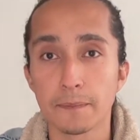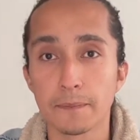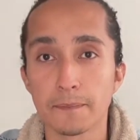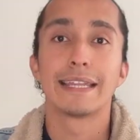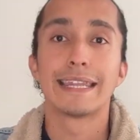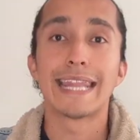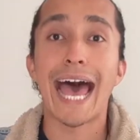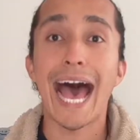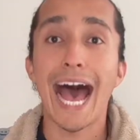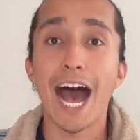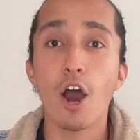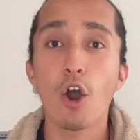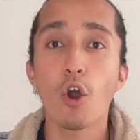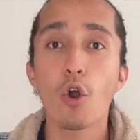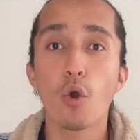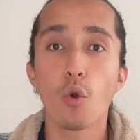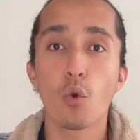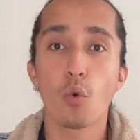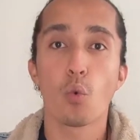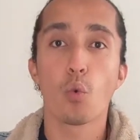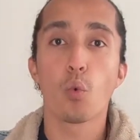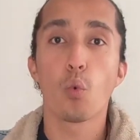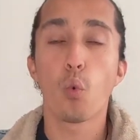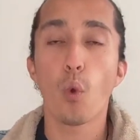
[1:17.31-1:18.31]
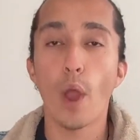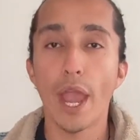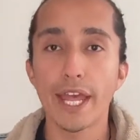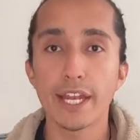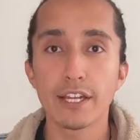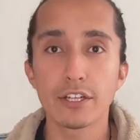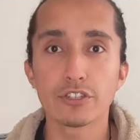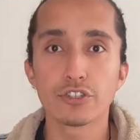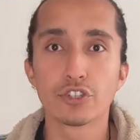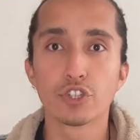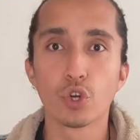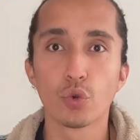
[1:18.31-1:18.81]
Now,
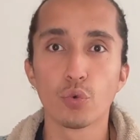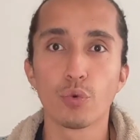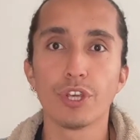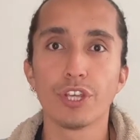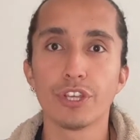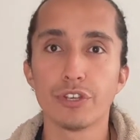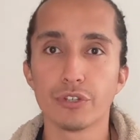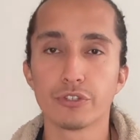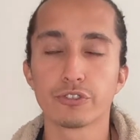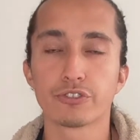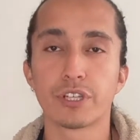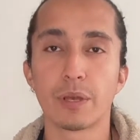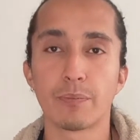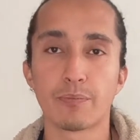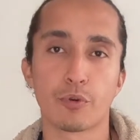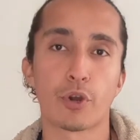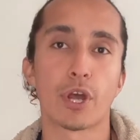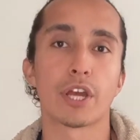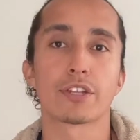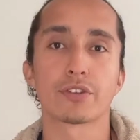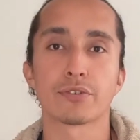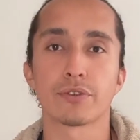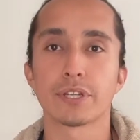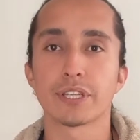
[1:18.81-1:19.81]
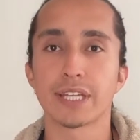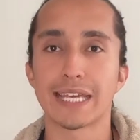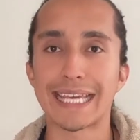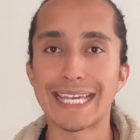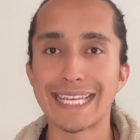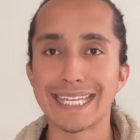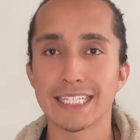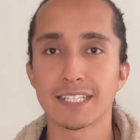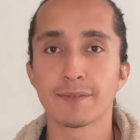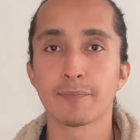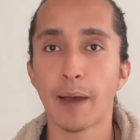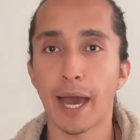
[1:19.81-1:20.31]
when do we use the preterite
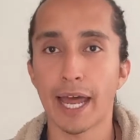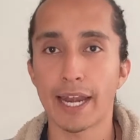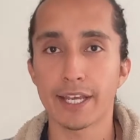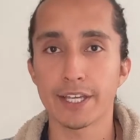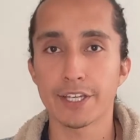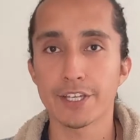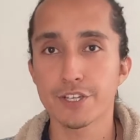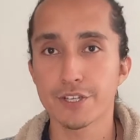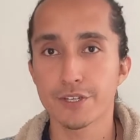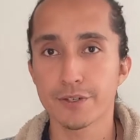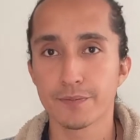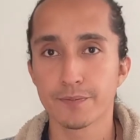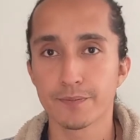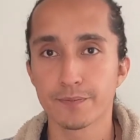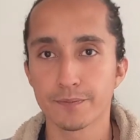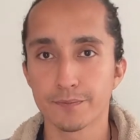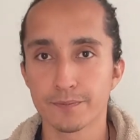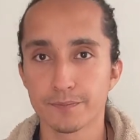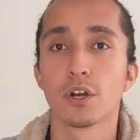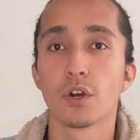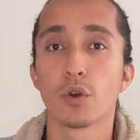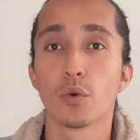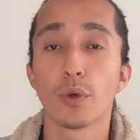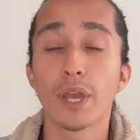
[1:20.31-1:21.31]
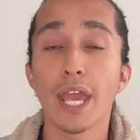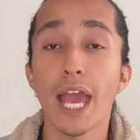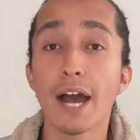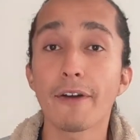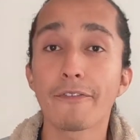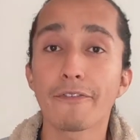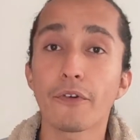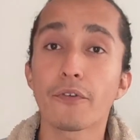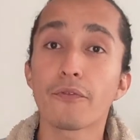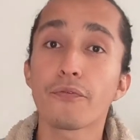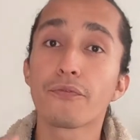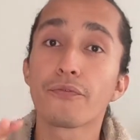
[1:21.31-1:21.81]
in Spanish? We
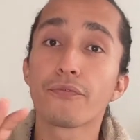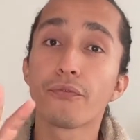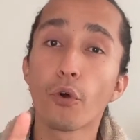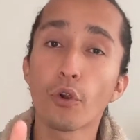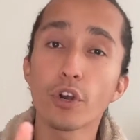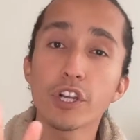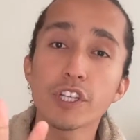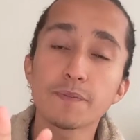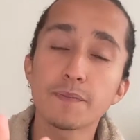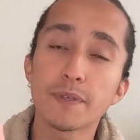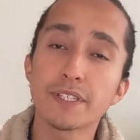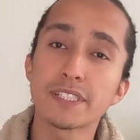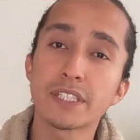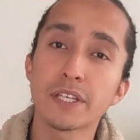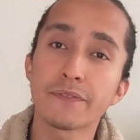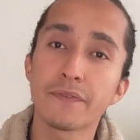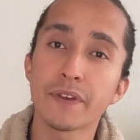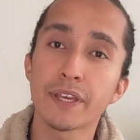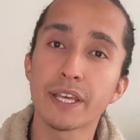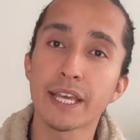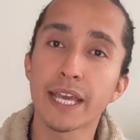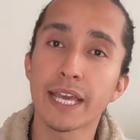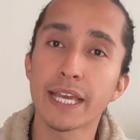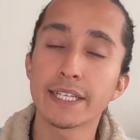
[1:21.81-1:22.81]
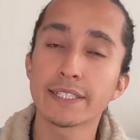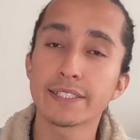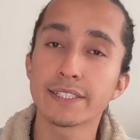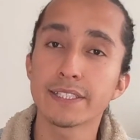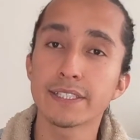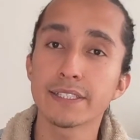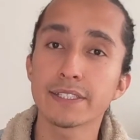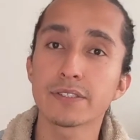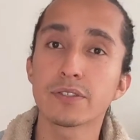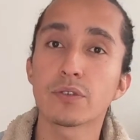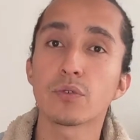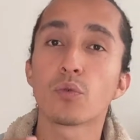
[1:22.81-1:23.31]
have four specific
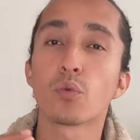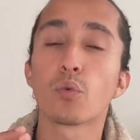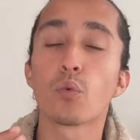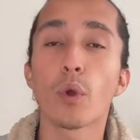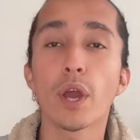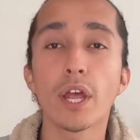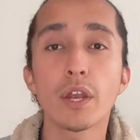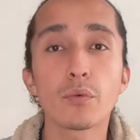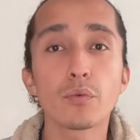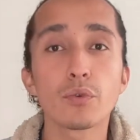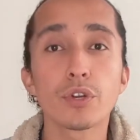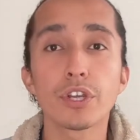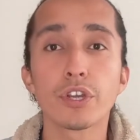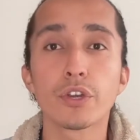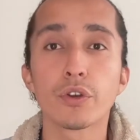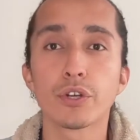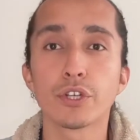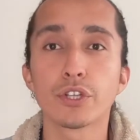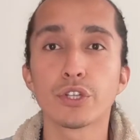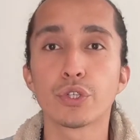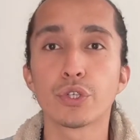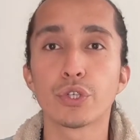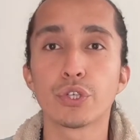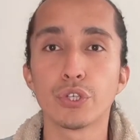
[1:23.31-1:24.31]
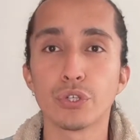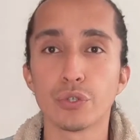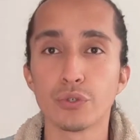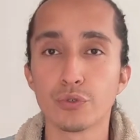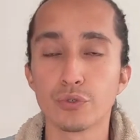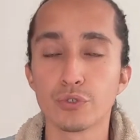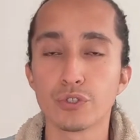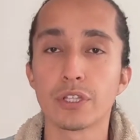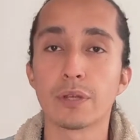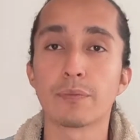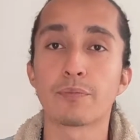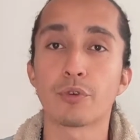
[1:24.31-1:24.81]
cases when we're going to
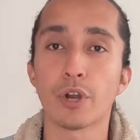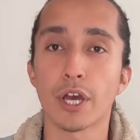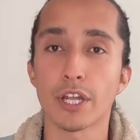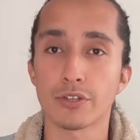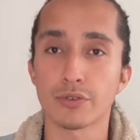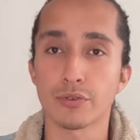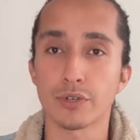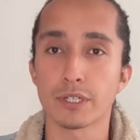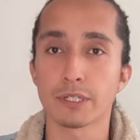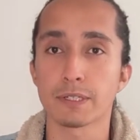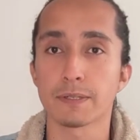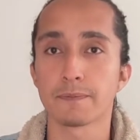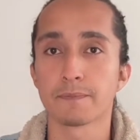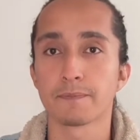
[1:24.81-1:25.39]
use the preterit.